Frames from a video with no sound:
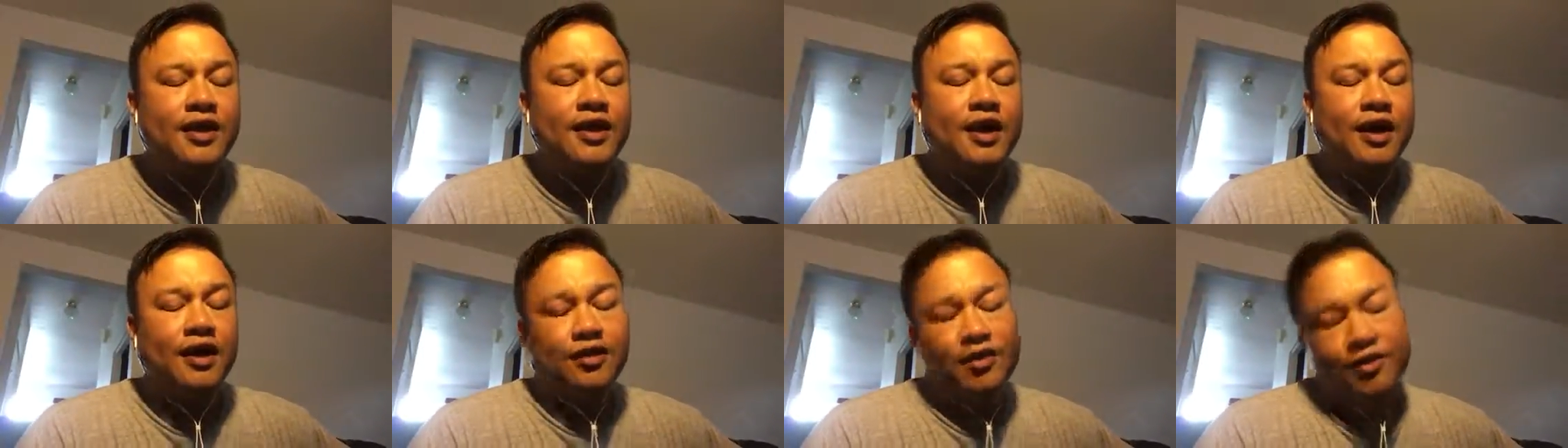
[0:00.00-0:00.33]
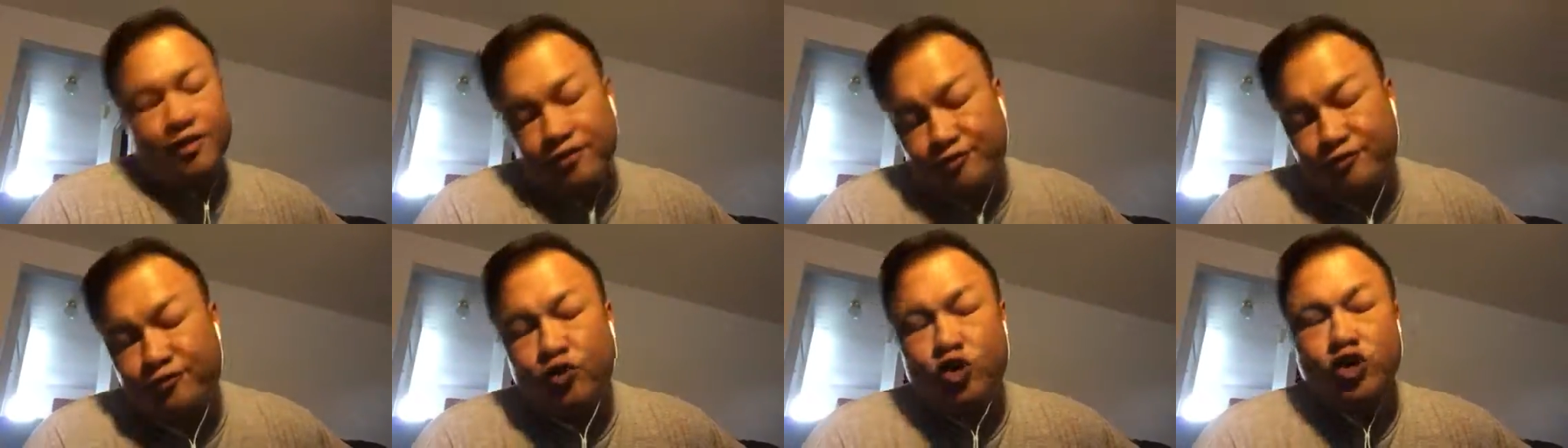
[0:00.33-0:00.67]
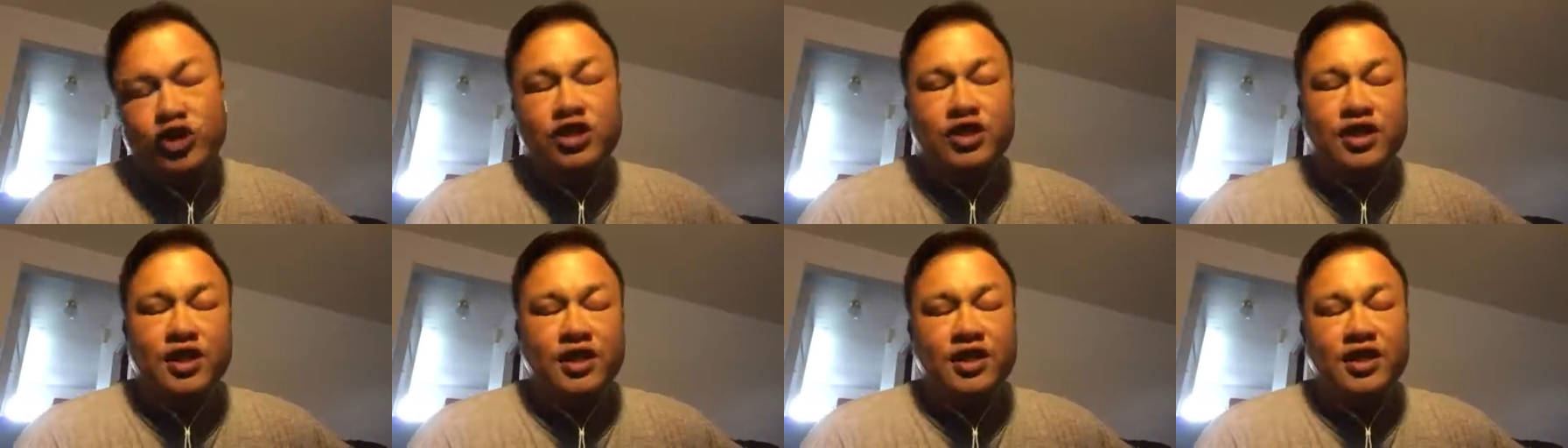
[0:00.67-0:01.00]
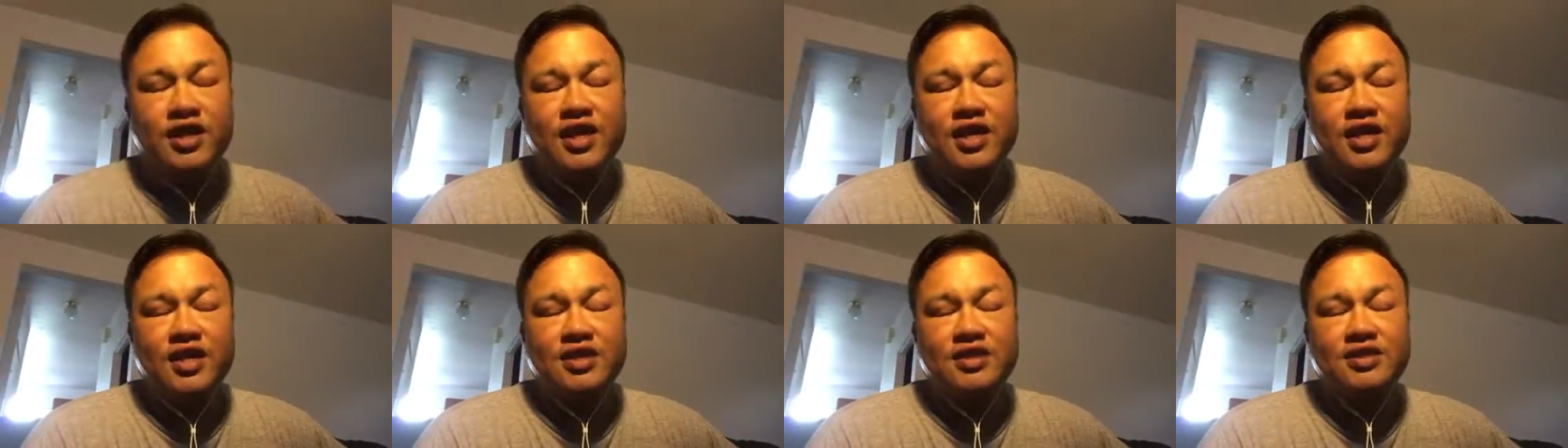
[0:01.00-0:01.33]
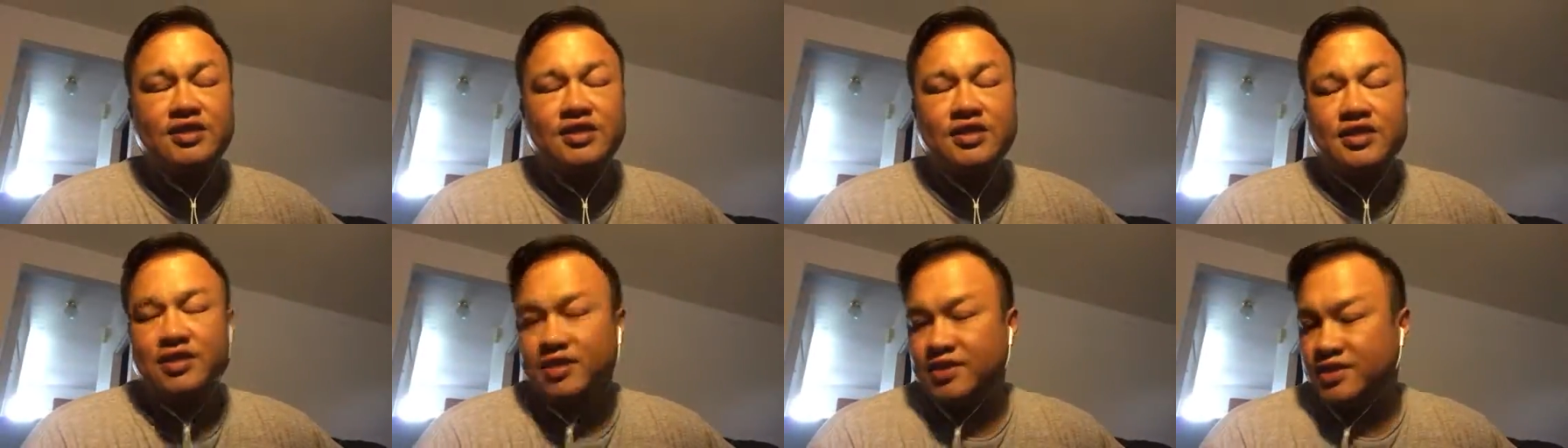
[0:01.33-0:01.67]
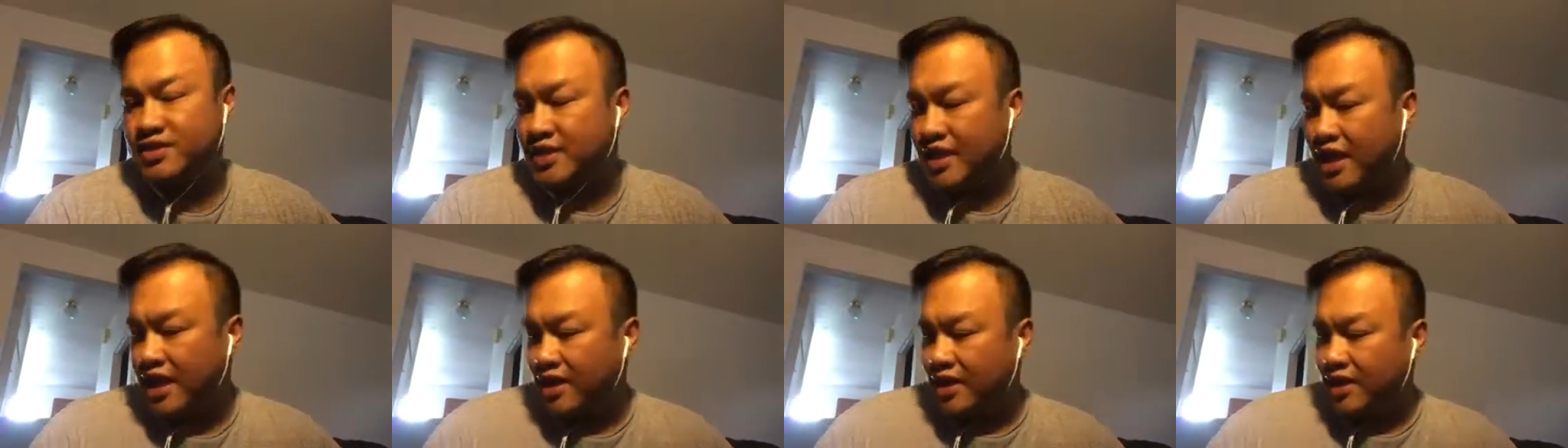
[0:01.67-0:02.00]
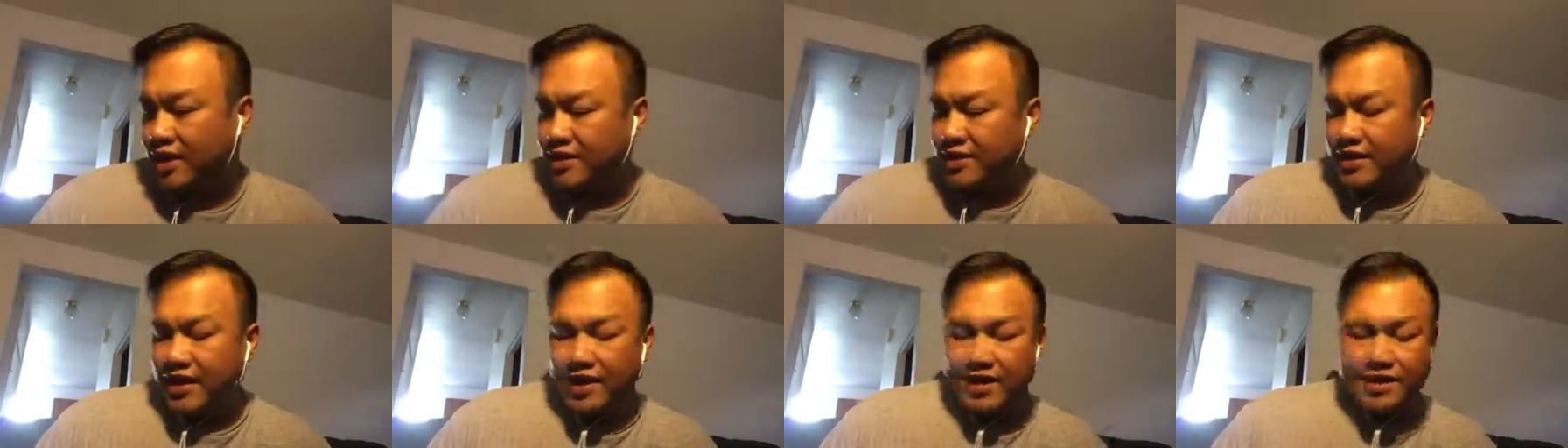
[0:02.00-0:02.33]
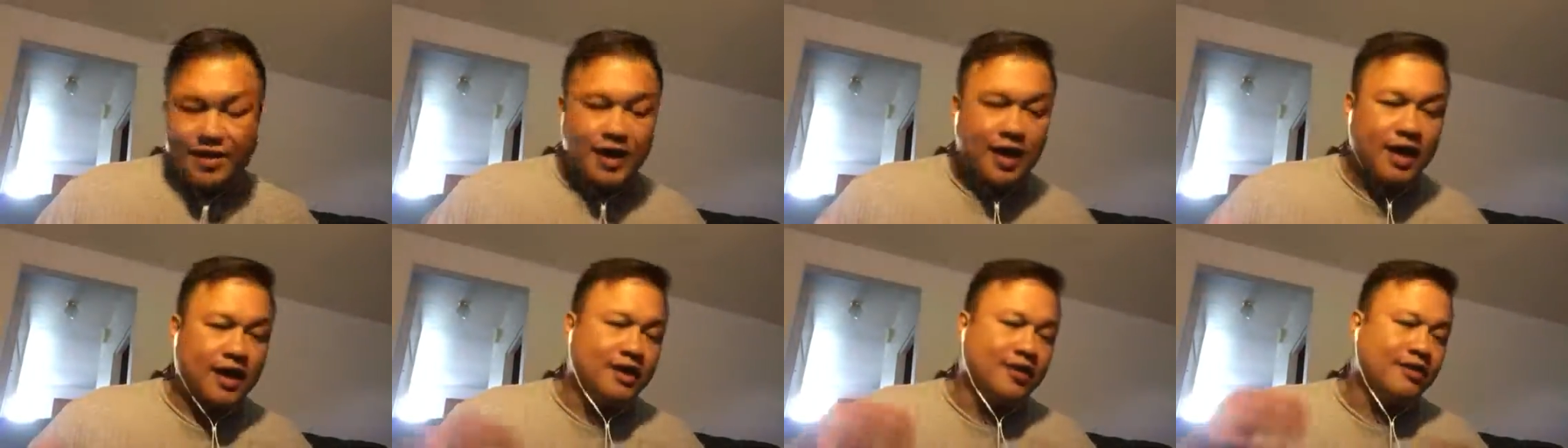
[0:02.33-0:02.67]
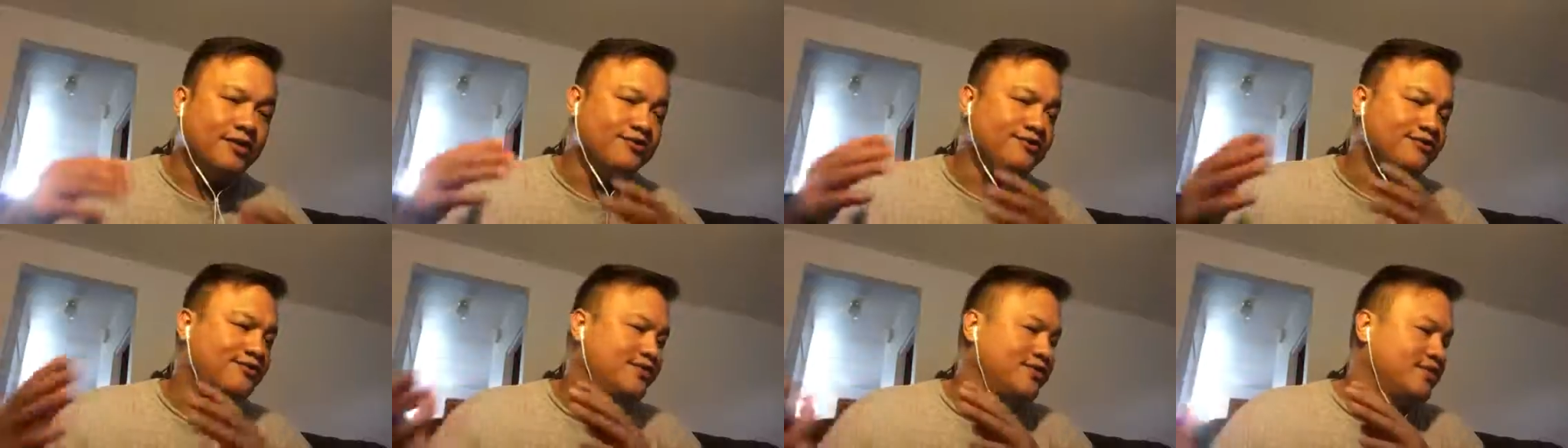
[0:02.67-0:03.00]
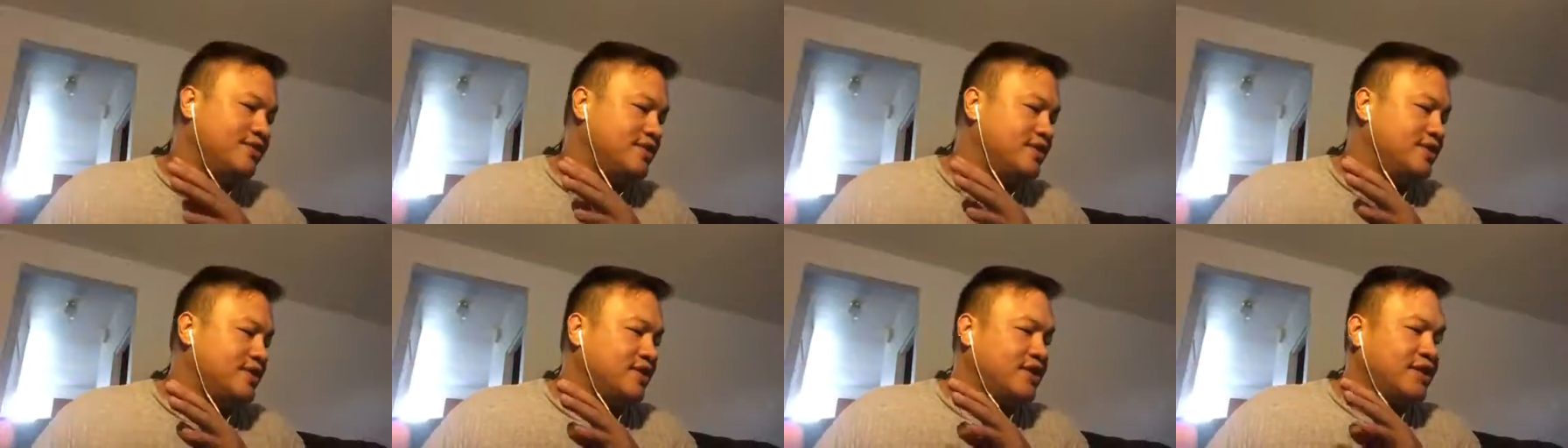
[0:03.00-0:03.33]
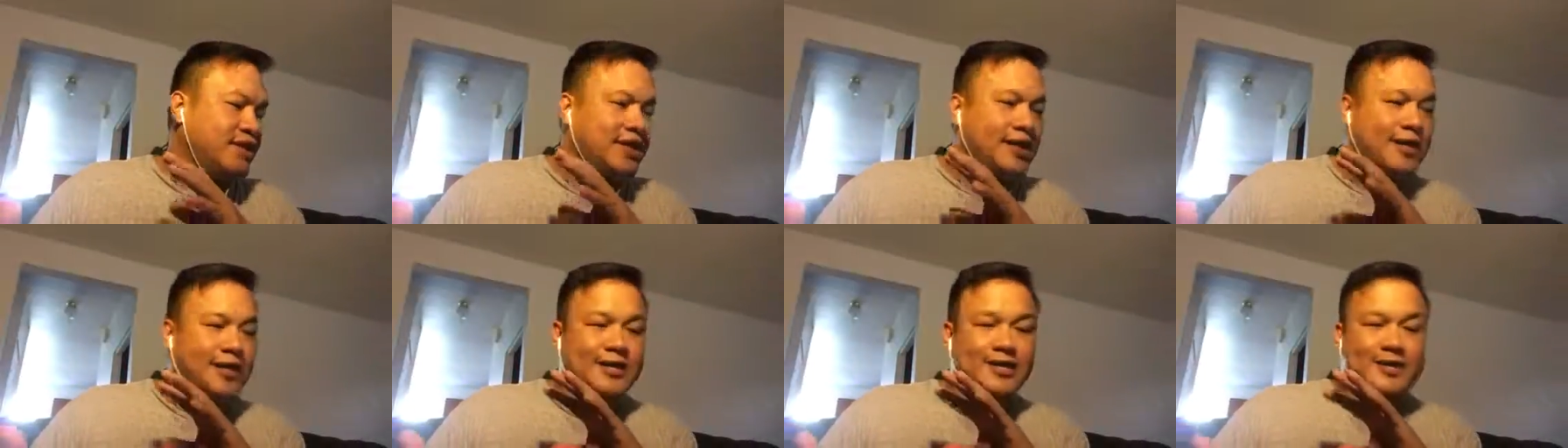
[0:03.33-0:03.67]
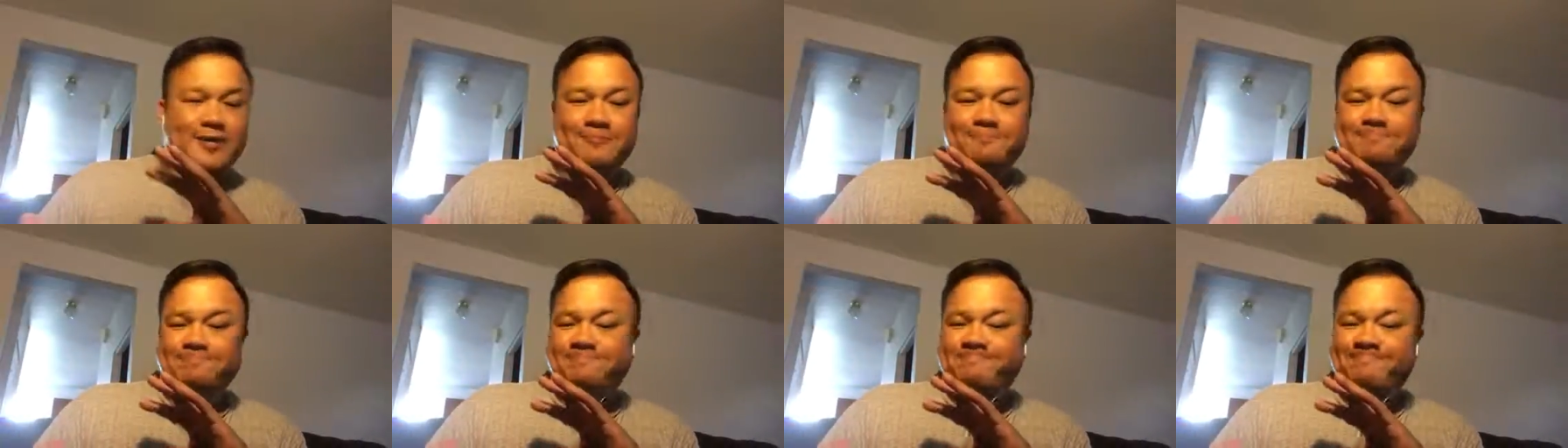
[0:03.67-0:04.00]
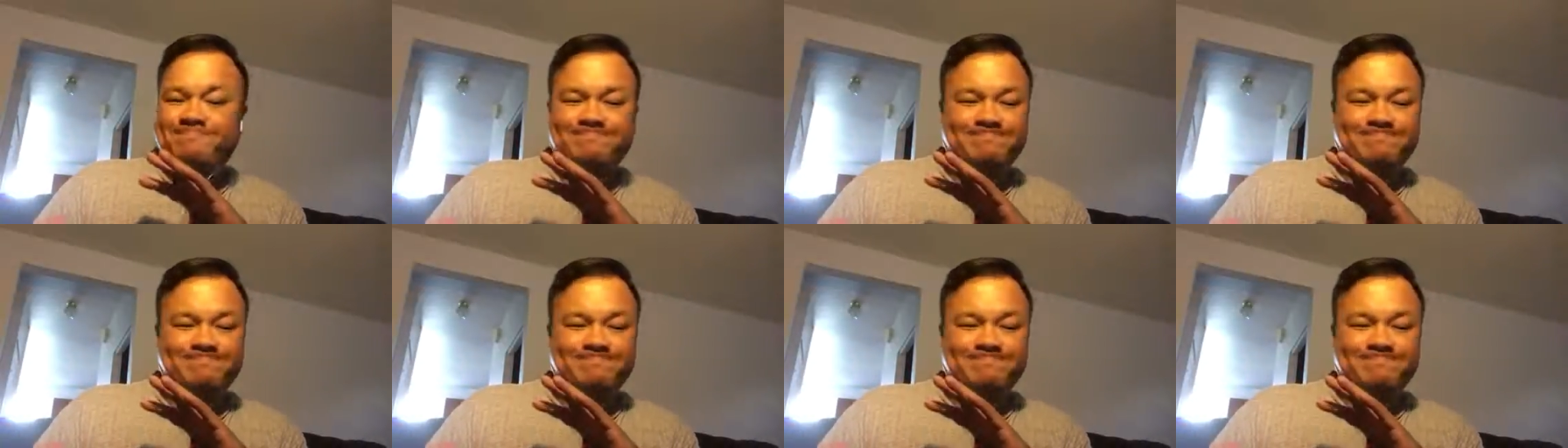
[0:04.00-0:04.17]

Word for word: And the unfortunate thing is this that uh, they kind of um,